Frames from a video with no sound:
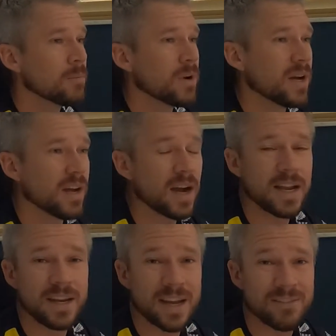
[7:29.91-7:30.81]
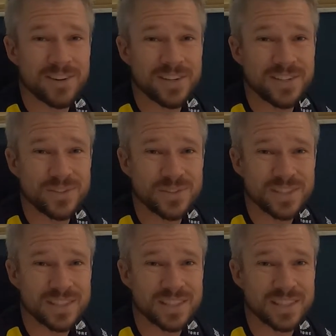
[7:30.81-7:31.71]
But I never
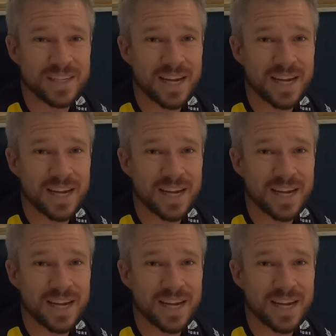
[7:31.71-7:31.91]
used it